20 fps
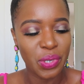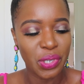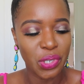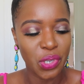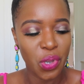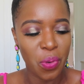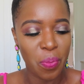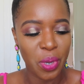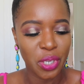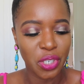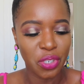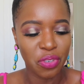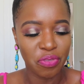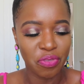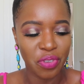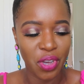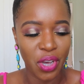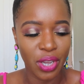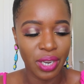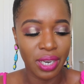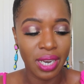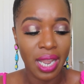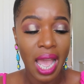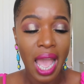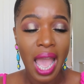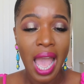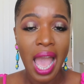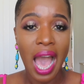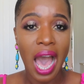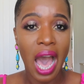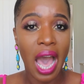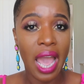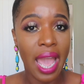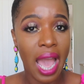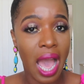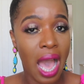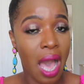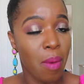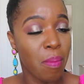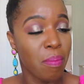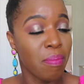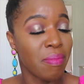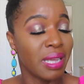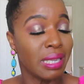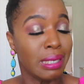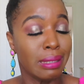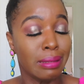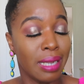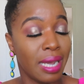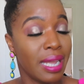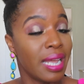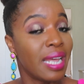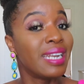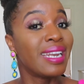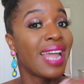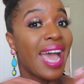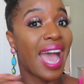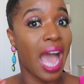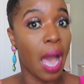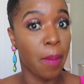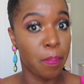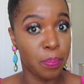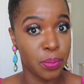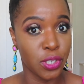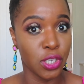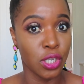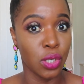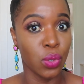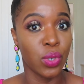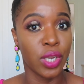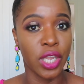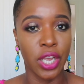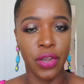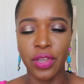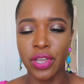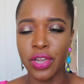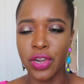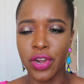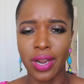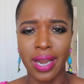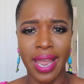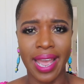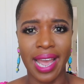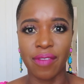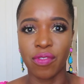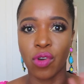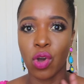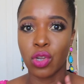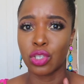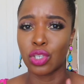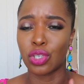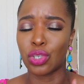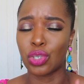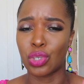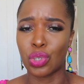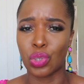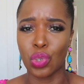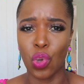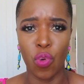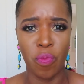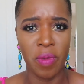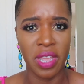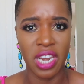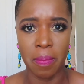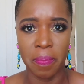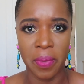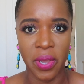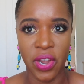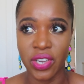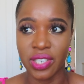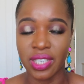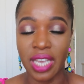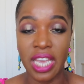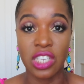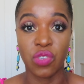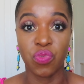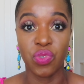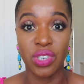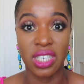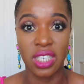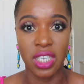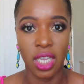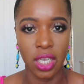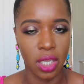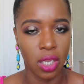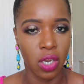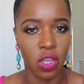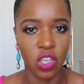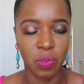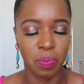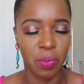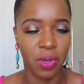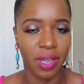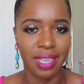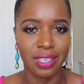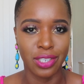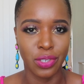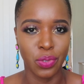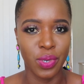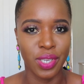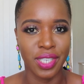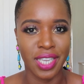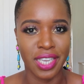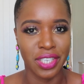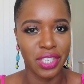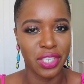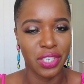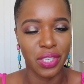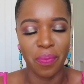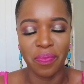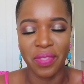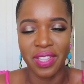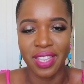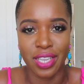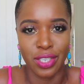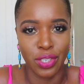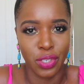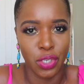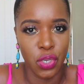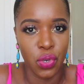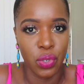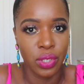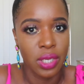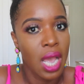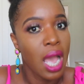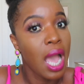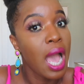so much fun. I am an absolute earring girl. Like, I've got so many pairs, it's ridiculous. But as soon as I see something that's cute,